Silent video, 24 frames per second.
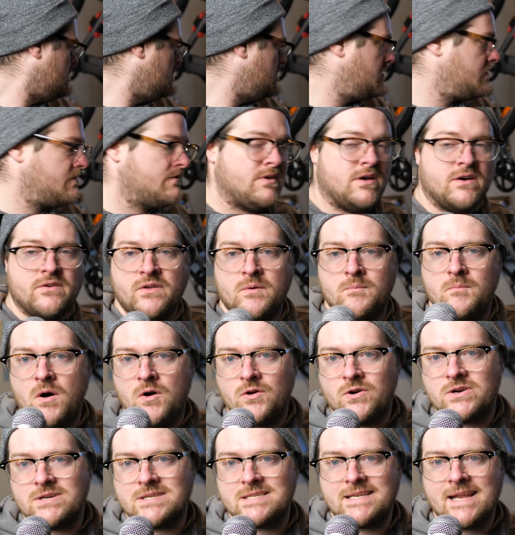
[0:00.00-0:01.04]
the
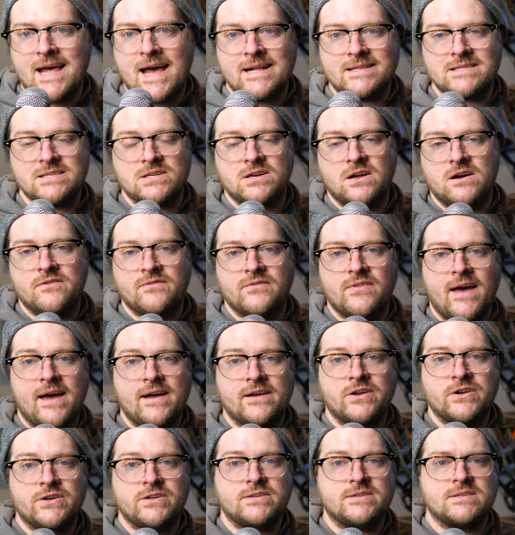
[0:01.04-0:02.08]
motor stats and all of
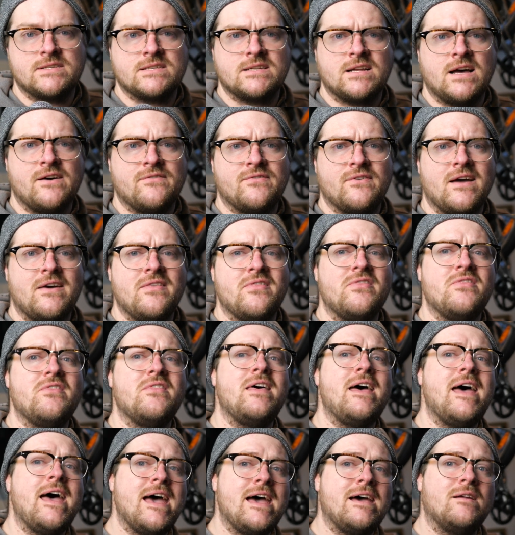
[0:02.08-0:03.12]
that good stuff, and
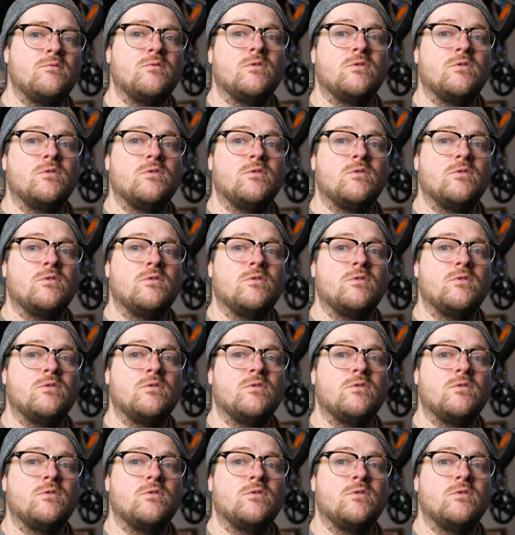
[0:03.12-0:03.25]
then